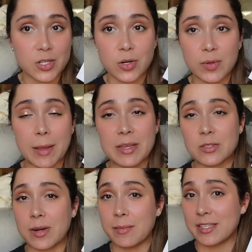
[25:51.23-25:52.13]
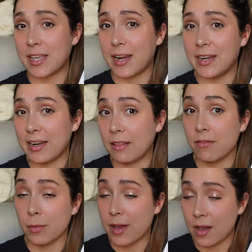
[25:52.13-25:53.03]
Don't know what that means, but I'm excited. I love
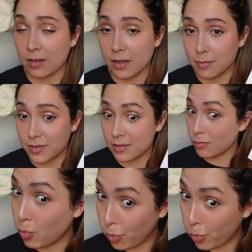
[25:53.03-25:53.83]
an apocalypse.